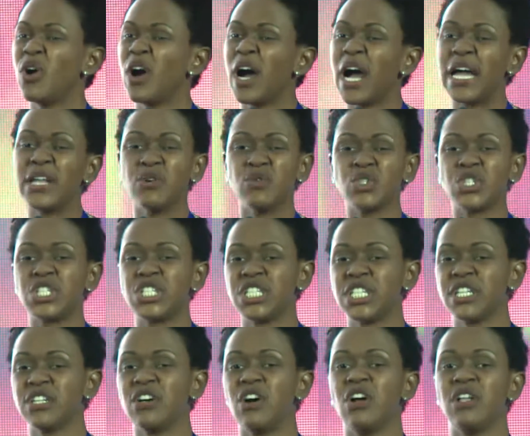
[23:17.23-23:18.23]
I don't
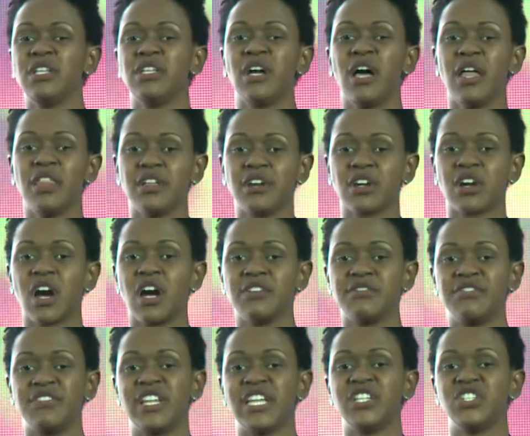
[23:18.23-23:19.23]
share all the other
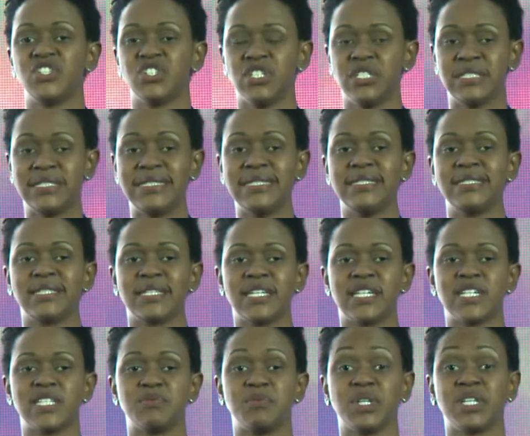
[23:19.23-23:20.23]
confidential
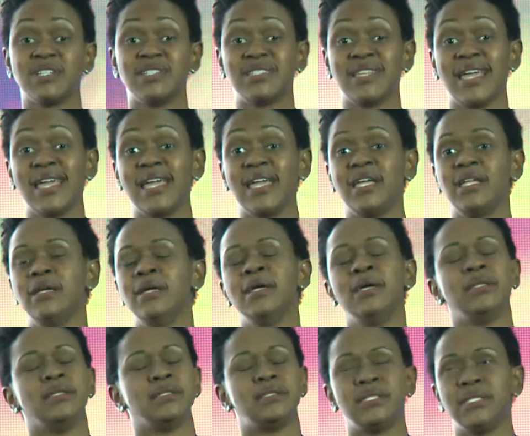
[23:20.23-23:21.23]
details because A,
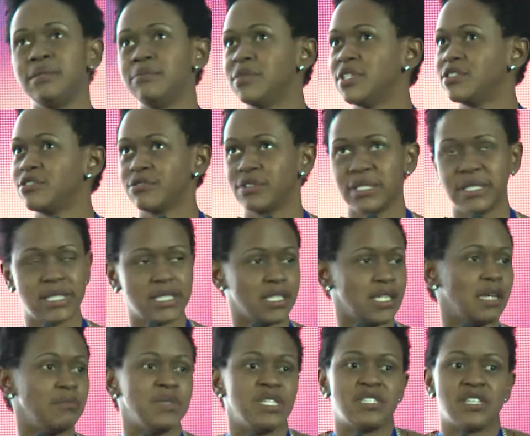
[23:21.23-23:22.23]
the team doesn't really care.
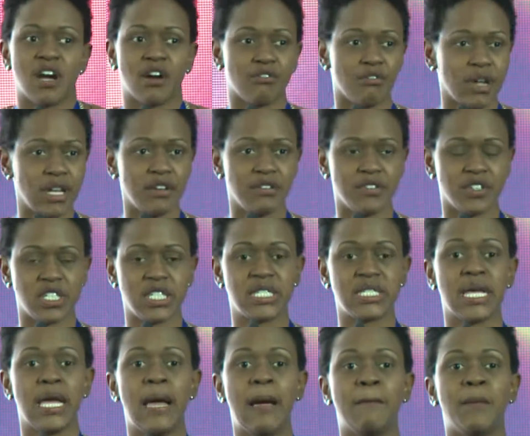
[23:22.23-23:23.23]
I mean, it's not relevant.
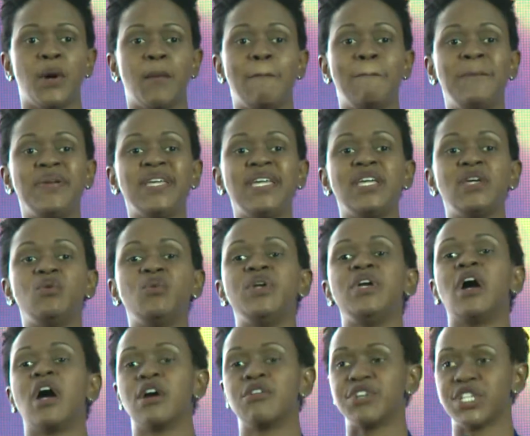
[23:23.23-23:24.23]
But B, we
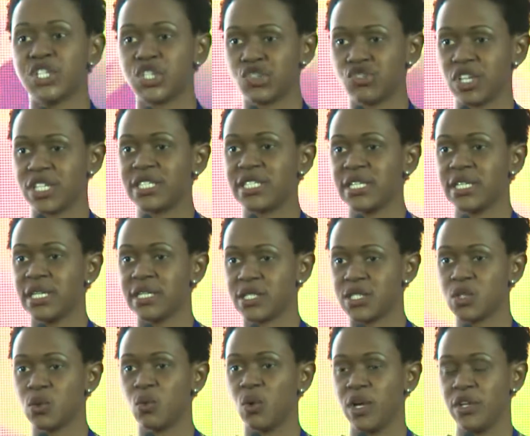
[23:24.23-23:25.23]
are restricted as
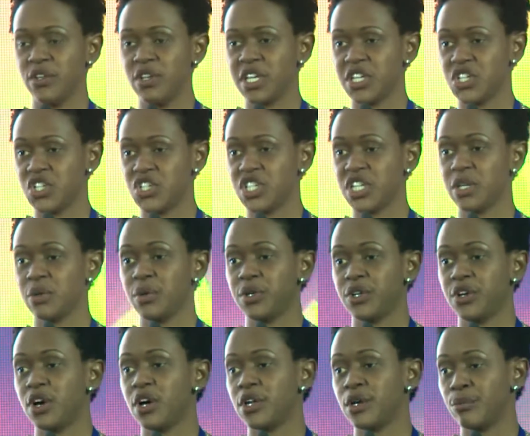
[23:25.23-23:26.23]
to what you can share when
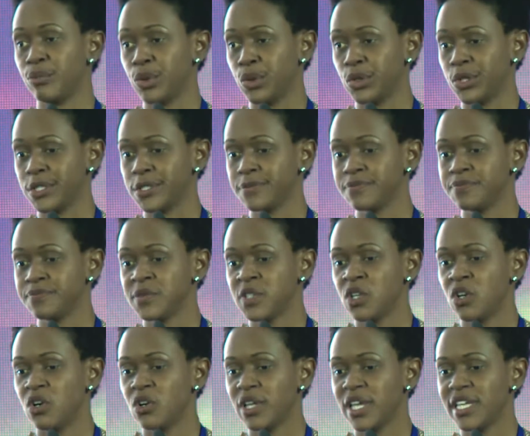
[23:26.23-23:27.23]
you're on a board.
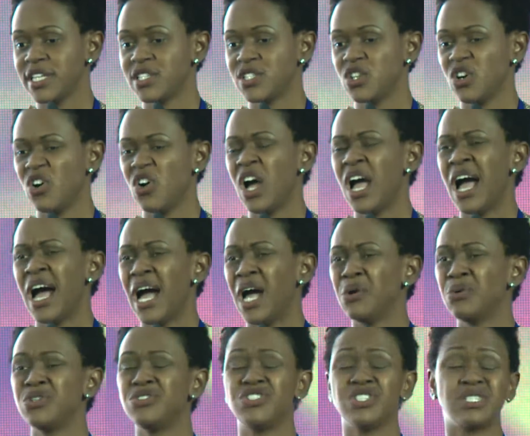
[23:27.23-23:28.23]
Okay, so I
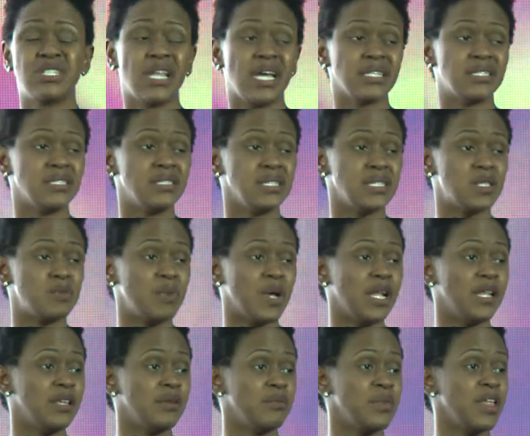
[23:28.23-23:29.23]
would just like to
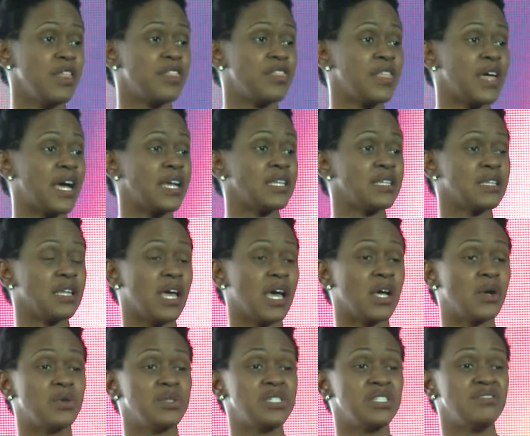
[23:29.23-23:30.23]
dispel the myth that
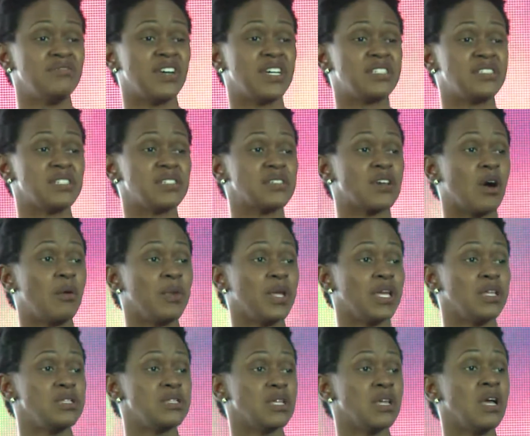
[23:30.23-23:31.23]
equity investors
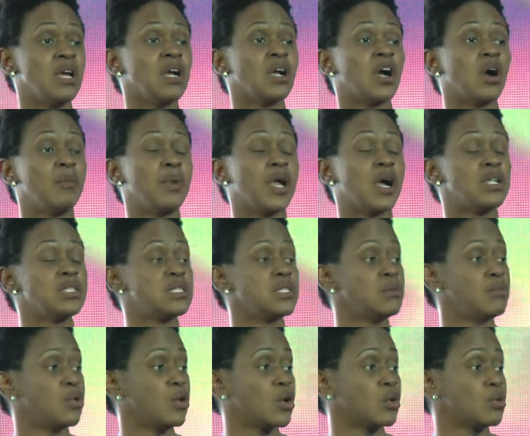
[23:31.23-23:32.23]
coming onto the
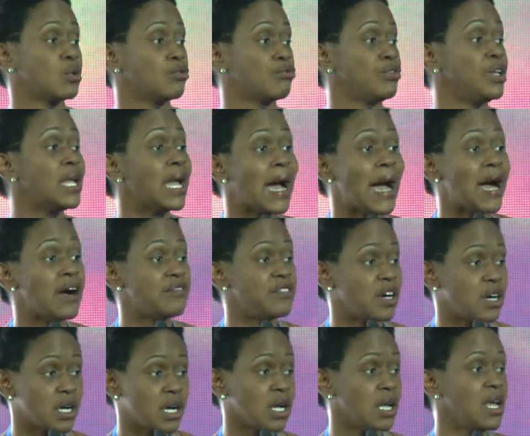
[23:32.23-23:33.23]
board will wreak
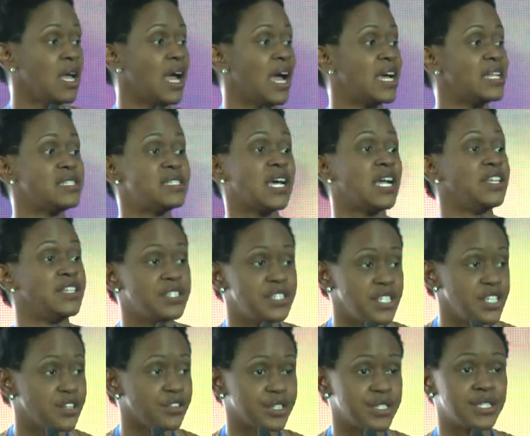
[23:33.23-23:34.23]
havoc and tell you
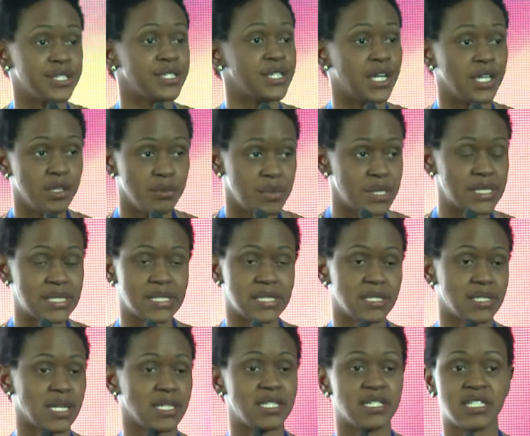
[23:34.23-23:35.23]
secrets and tell you business.
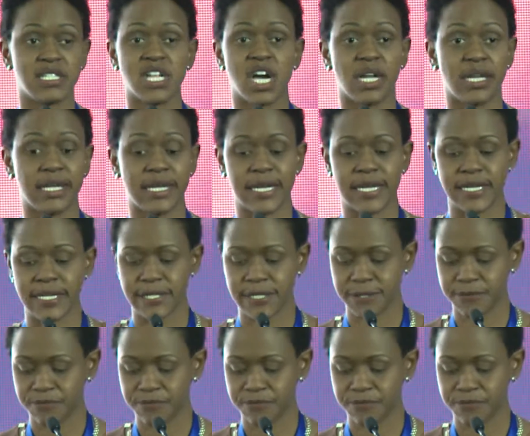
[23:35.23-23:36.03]
That is not the case.